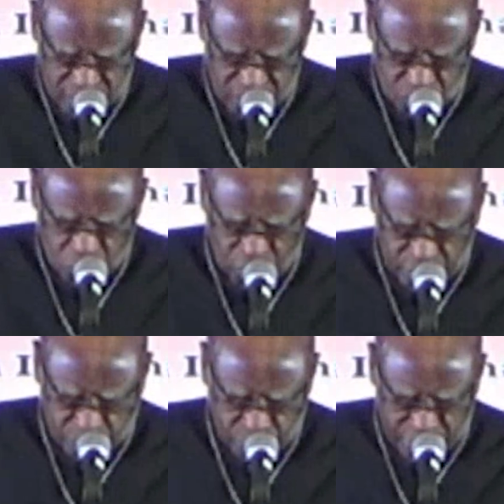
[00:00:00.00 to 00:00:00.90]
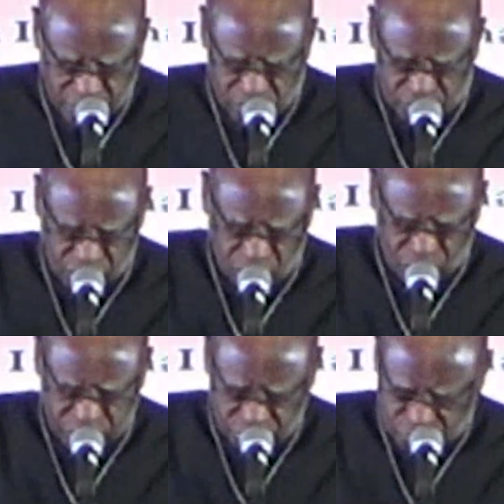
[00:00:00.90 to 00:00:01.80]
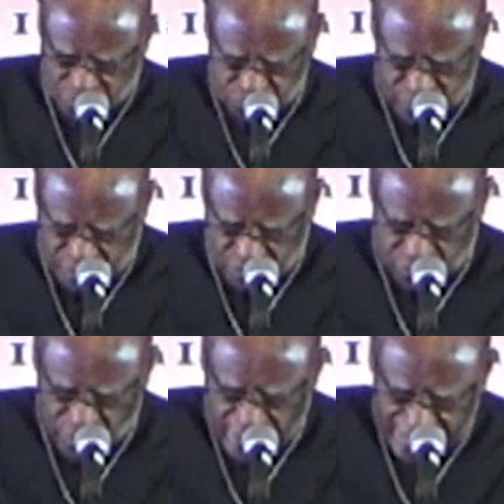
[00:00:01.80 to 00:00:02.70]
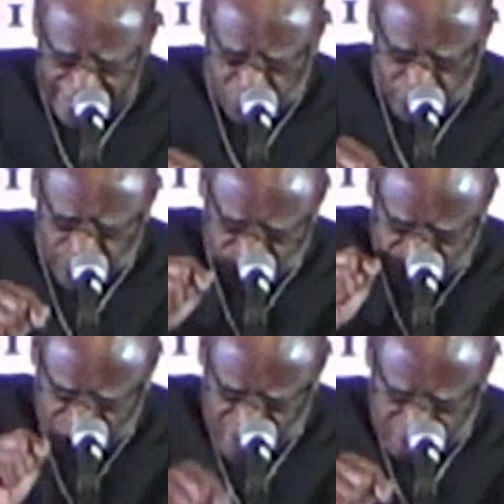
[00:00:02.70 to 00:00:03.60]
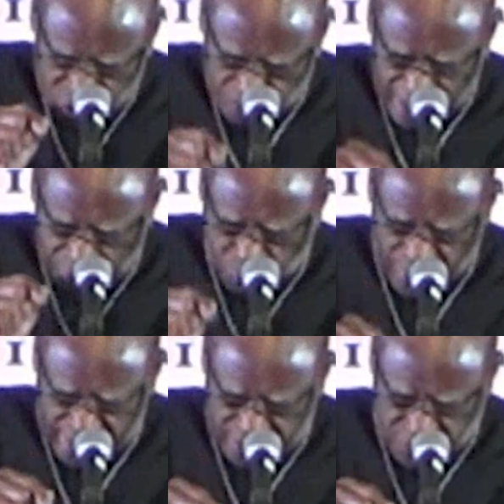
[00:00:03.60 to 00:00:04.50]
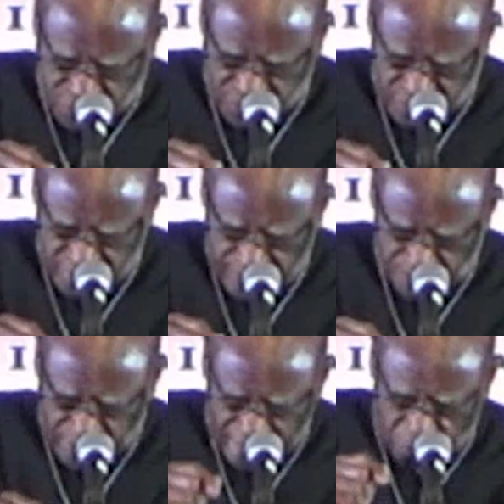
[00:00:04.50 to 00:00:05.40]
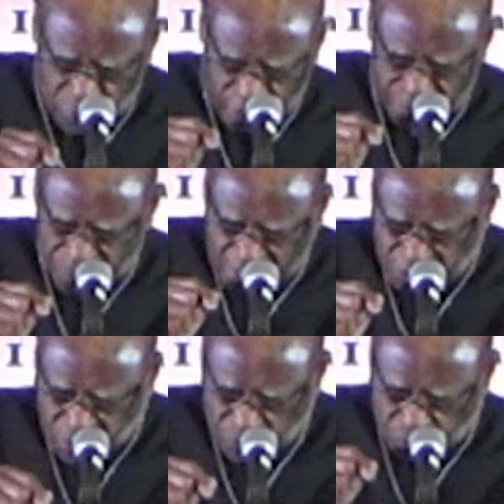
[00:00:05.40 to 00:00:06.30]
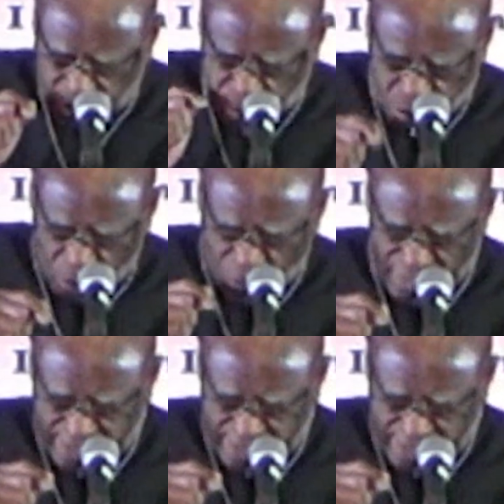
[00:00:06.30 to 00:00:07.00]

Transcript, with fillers: water break or a long distance run. No. I want to finish my race and I want to finish it with joy.